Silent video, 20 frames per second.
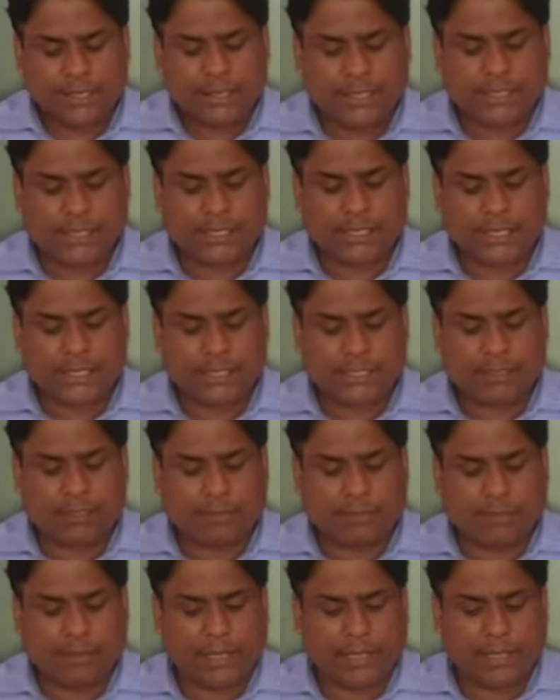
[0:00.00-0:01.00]
This is
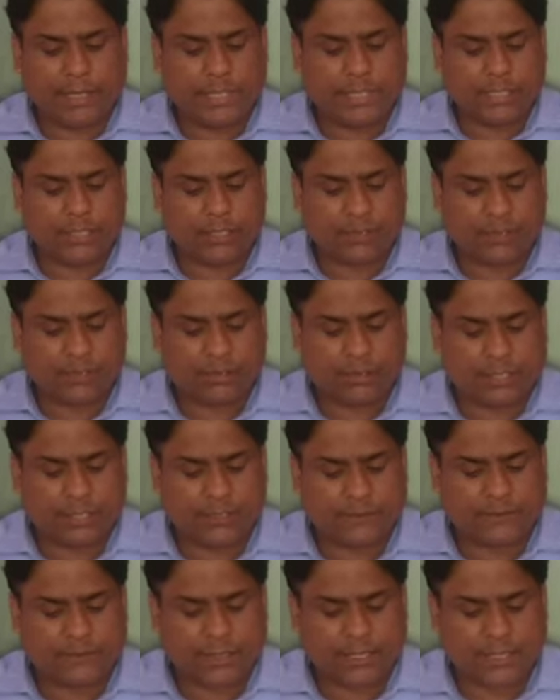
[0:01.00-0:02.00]
mainly due to the
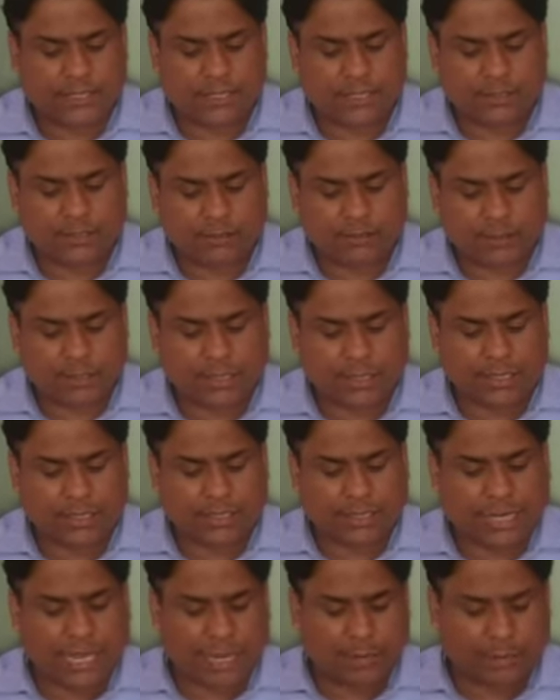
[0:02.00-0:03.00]
differences
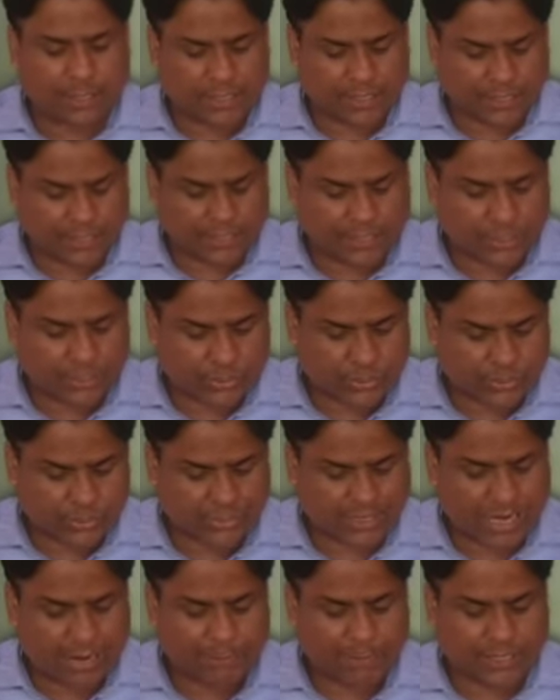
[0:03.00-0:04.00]
in climatic
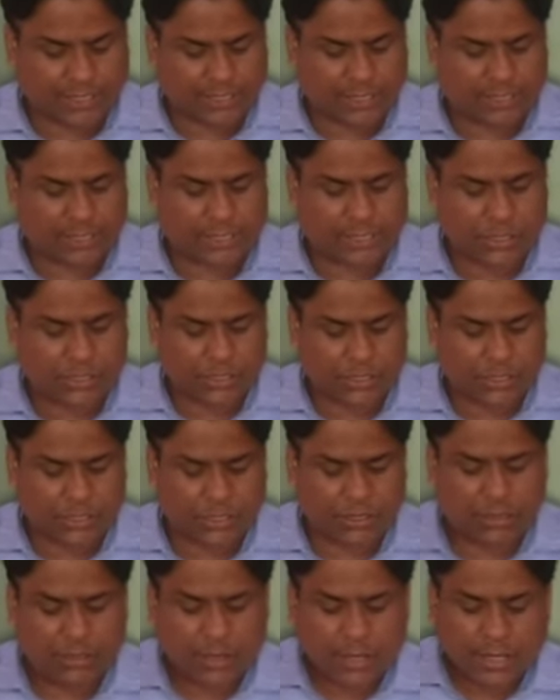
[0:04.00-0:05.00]

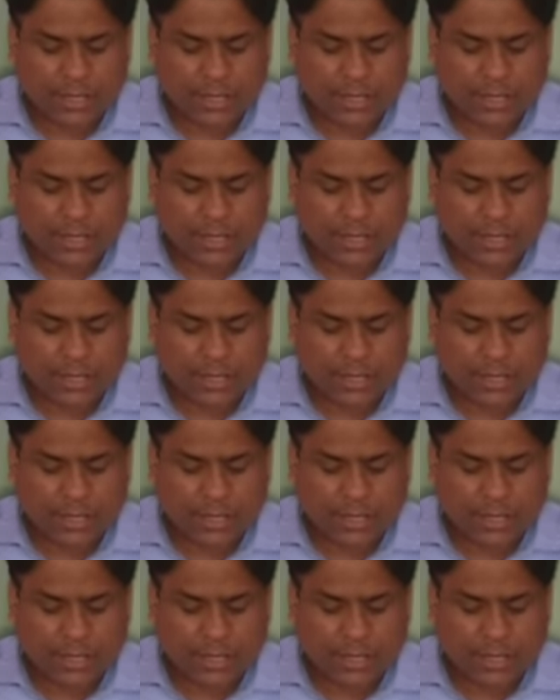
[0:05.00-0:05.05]
condition.